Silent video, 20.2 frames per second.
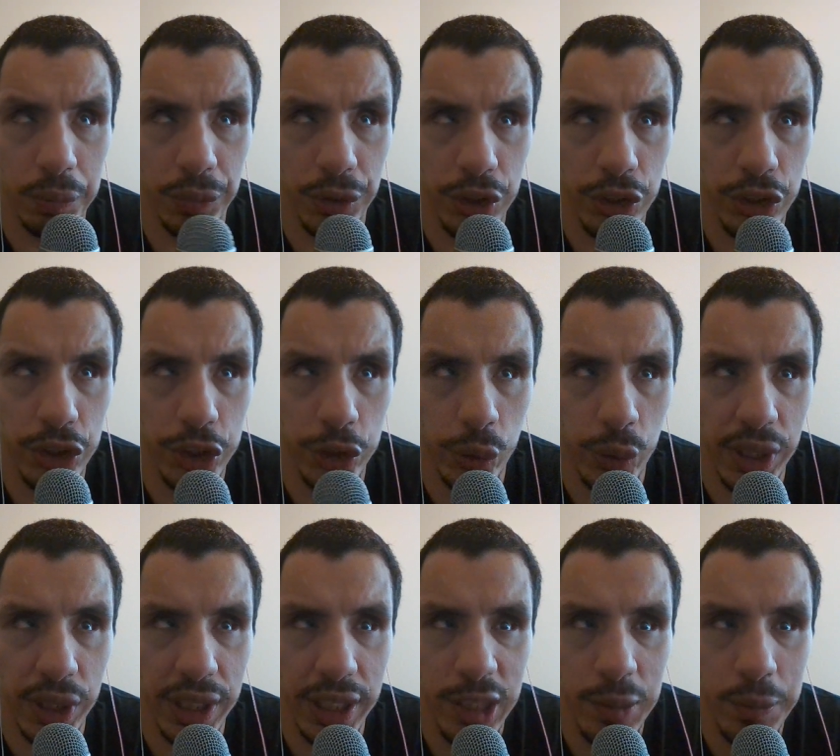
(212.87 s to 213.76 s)
you're
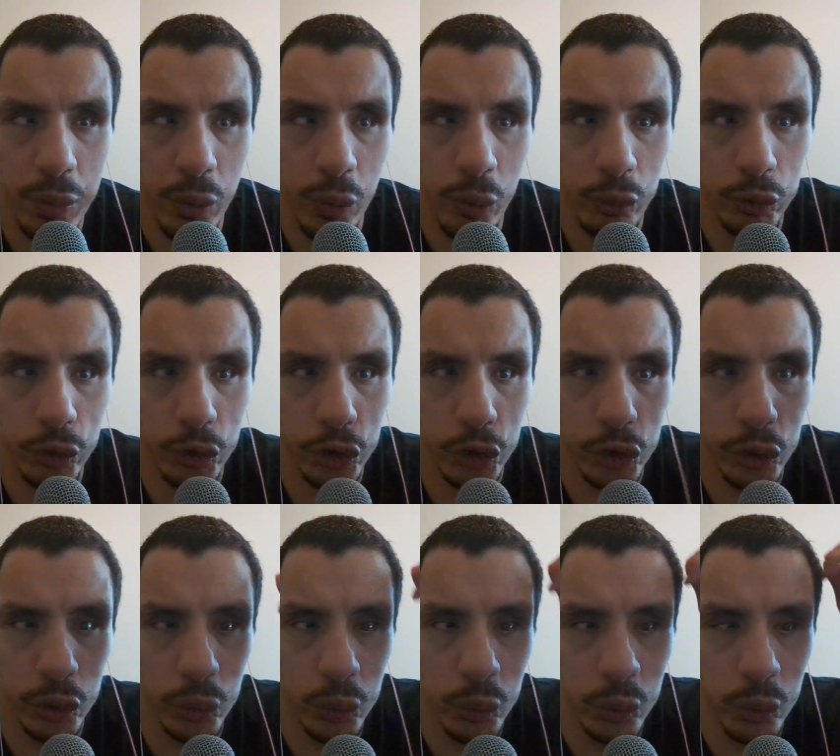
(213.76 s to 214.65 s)
able
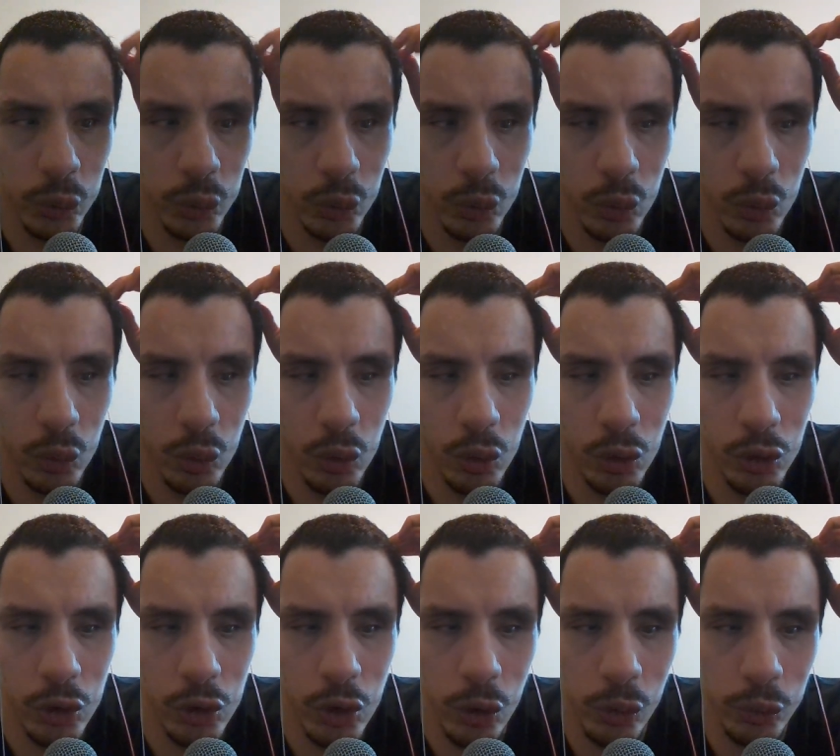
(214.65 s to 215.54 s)
to
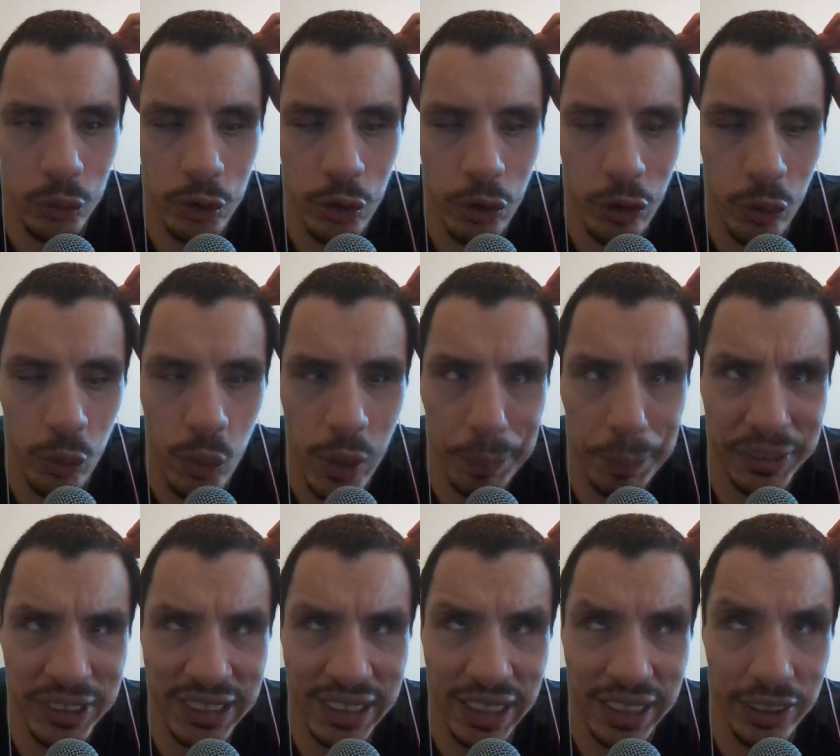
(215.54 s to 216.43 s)
go to the
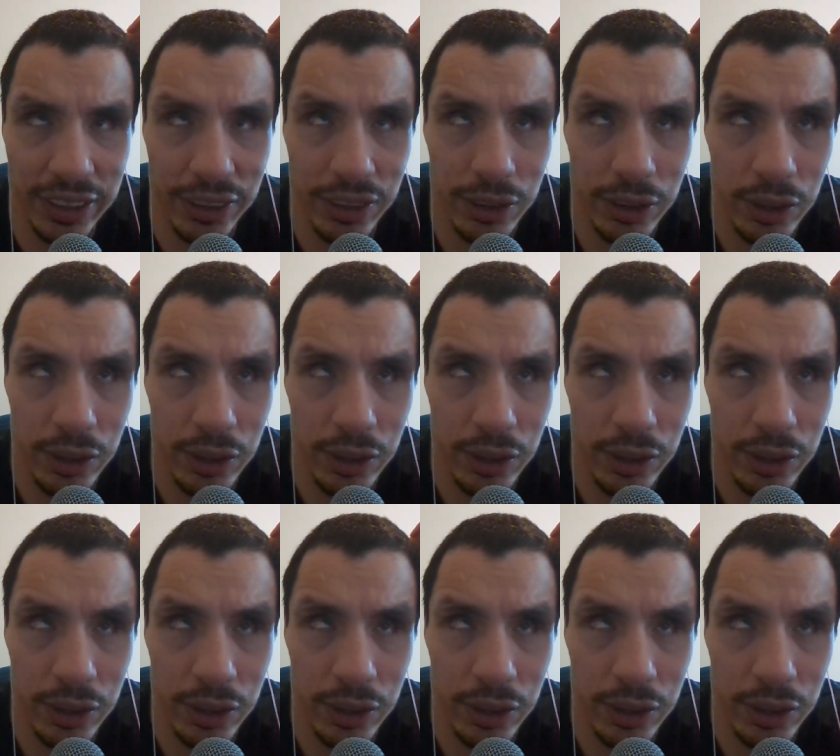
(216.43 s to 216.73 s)
website,